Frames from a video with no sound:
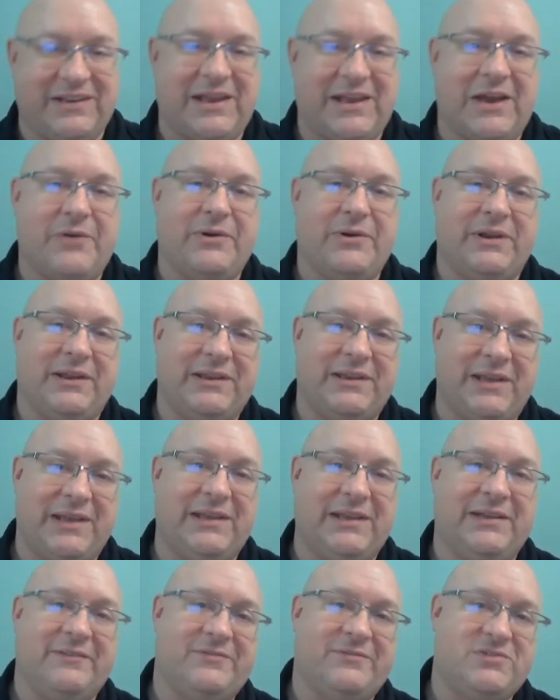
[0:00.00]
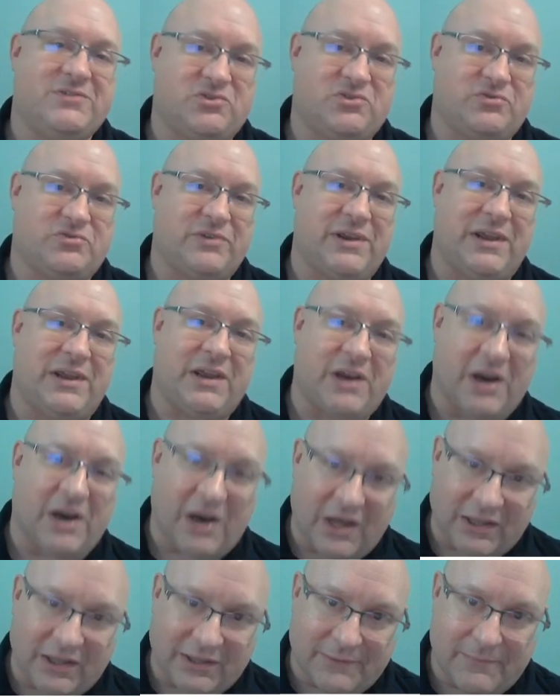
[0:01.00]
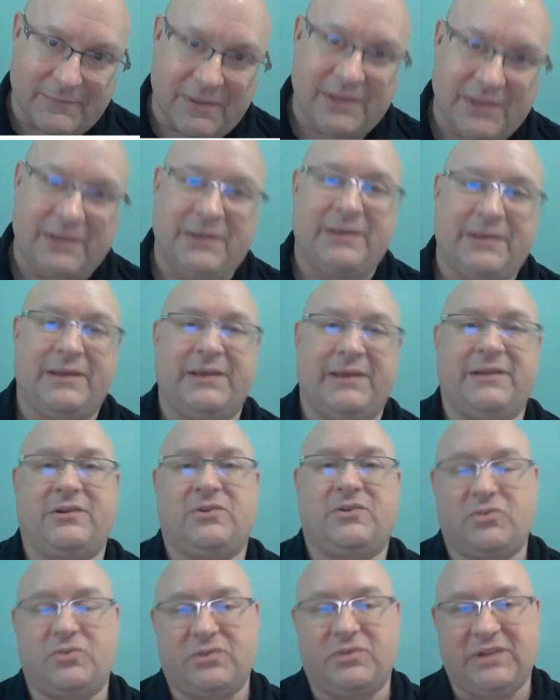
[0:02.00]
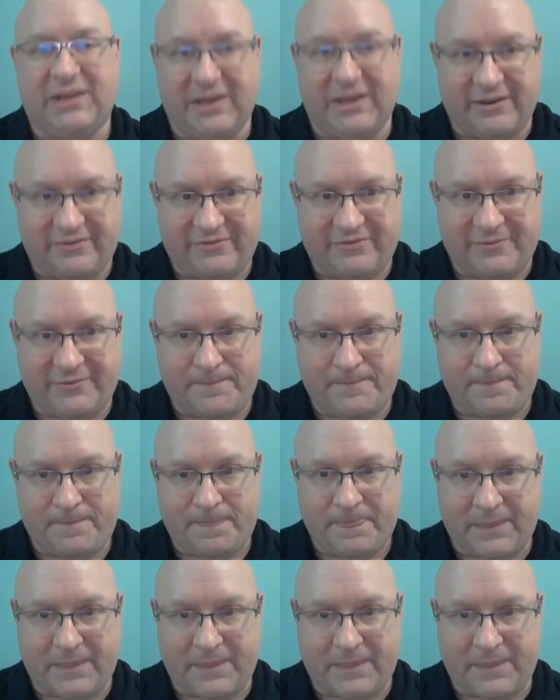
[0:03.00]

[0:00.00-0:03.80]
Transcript: now in a native string column in cuDF.